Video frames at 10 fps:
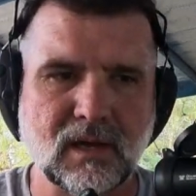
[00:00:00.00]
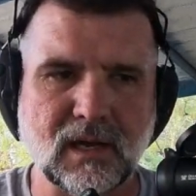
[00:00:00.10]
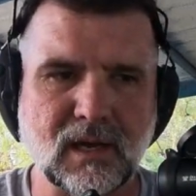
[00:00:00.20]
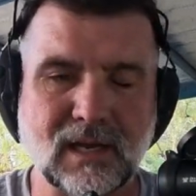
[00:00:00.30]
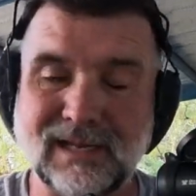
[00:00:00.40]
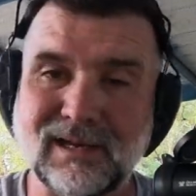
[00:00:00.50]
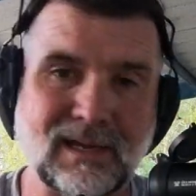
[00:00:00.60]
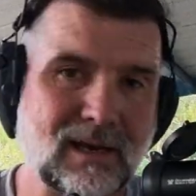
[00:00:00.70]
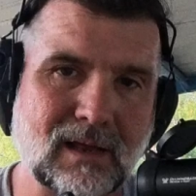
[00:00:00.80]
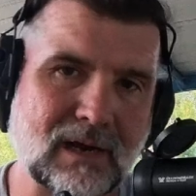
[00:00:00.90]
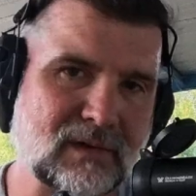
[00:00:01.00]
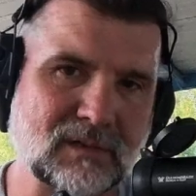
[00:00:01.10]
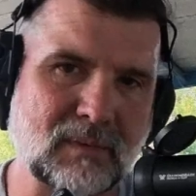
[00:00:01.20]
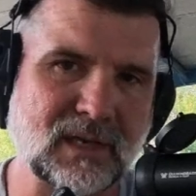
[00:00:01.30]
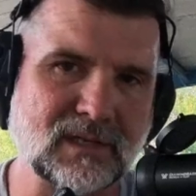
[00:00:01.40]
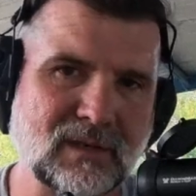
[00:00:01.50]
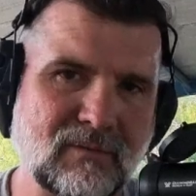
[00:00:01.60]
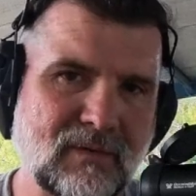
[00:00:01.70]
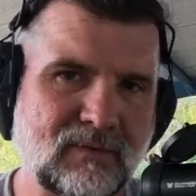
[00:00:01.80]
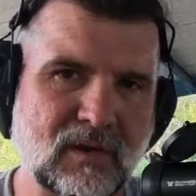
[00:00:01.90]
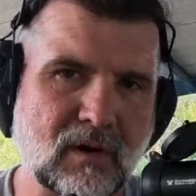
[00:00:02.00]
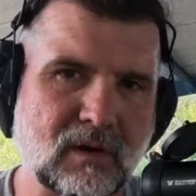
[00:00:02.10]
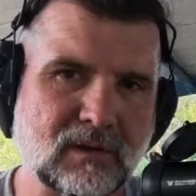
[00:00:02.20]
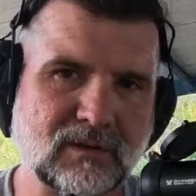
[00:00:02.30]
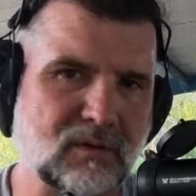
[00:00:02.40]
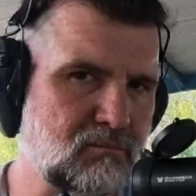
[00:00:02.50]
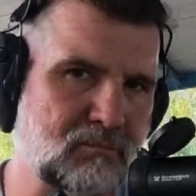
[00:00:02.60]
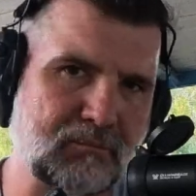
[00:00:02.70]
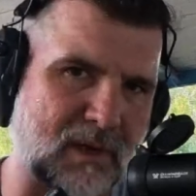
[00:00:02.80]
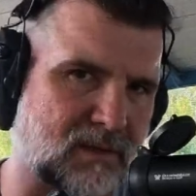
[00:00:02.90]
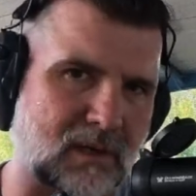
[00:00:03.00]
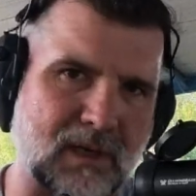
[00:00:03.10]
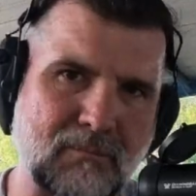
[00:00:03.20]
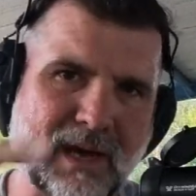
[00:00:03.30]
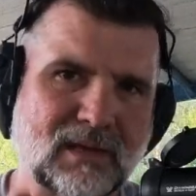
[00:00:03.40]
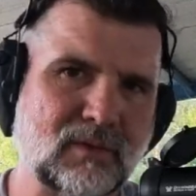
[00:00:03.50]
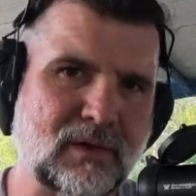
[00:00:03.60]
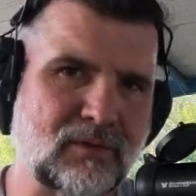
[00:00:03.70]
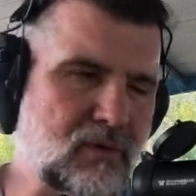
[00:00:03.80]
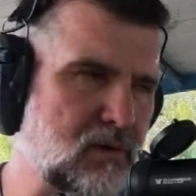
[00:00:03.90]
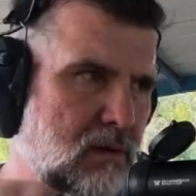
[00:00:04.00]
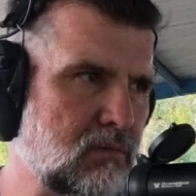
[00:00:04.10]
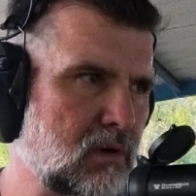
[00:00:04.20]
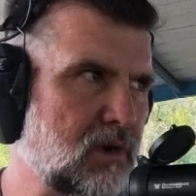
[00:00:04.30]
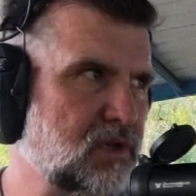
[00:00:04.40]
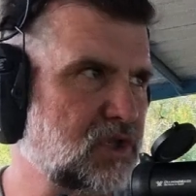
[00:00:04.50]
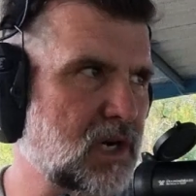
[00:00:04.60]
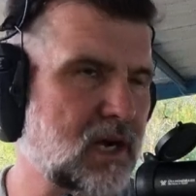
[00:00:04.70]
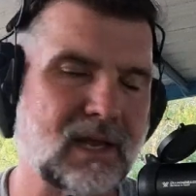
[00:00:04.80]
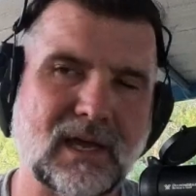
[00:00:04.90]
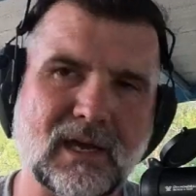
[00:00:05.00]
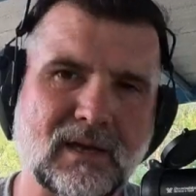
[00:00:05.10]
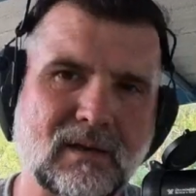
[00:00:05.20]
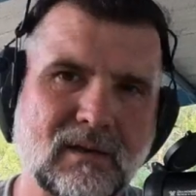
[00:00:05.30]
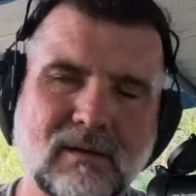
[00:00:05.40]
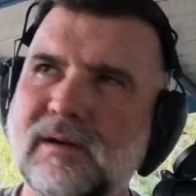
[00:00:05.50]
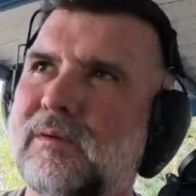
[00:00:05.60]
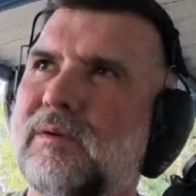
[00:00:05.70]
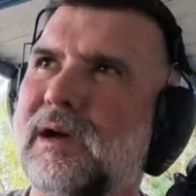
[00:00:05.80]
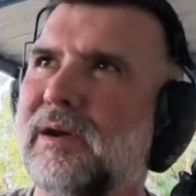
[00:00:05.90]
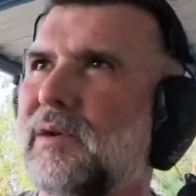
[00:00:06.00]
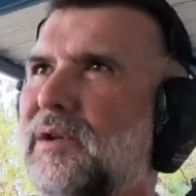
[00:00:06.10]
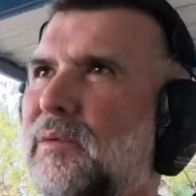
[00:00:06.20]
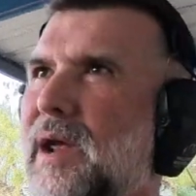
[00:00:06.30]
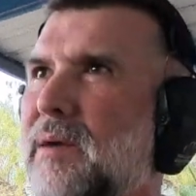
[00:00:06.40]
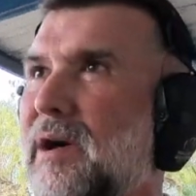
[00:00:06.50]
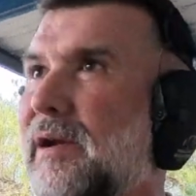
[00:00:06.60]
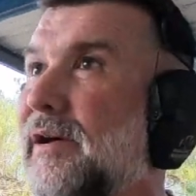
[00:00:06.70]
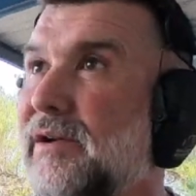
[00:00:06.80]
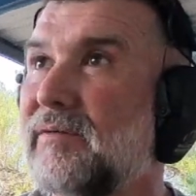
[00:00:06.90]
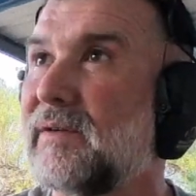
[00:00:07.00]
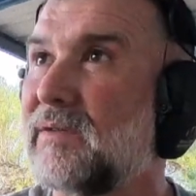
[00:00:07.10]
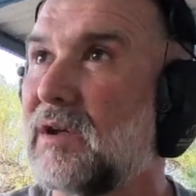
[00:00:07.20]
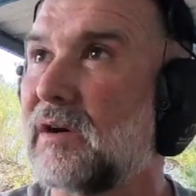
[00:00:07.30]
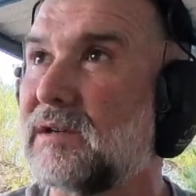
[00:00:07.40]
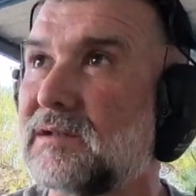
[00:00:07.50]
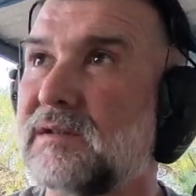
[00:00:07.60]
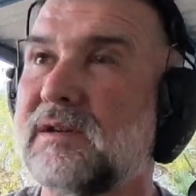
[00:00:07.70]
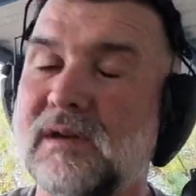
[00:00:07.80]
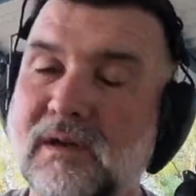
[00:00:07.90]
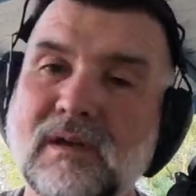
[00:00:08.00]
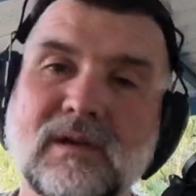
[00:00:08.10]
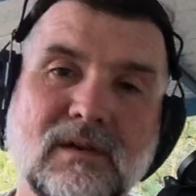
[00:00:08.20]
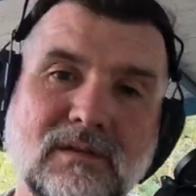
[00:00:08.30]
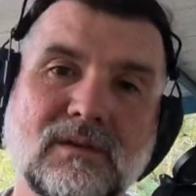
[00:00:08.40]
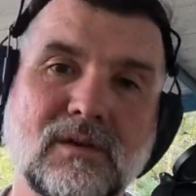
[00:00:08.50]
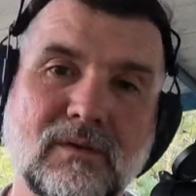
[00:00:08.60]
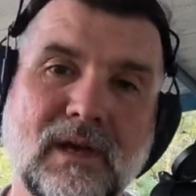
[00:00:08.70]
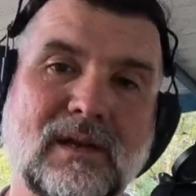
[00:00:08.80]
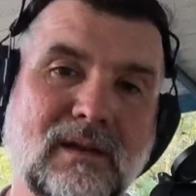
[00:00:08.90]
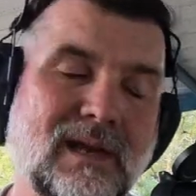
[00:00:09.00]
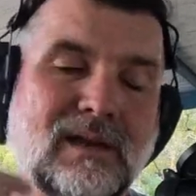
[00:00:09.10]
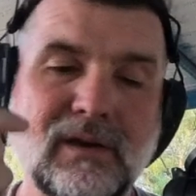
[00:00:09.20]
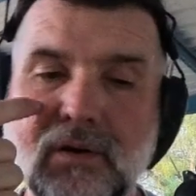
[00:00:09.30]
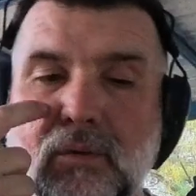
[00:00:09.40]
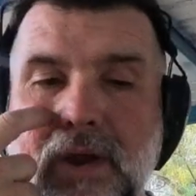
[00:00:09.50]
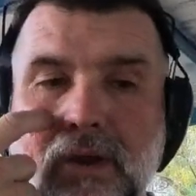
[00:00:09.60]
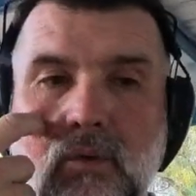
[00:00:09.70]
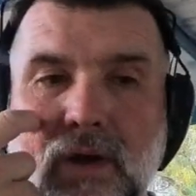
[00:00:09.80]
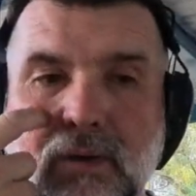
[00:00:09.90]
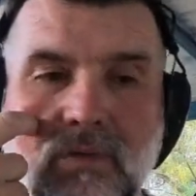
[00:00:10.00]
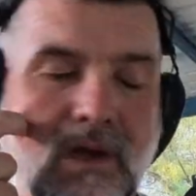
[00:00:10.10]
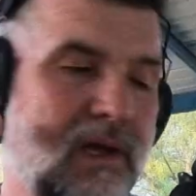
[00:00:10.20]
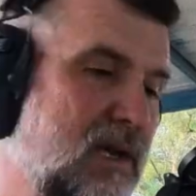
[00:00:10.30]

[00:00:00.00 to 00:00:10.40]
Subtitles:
and I didn't get a lot of expansion at 50 yards. So it basically passed right through, double lung shot, and I don't know, it ran about 150 yards. So that deer ran quite a bit.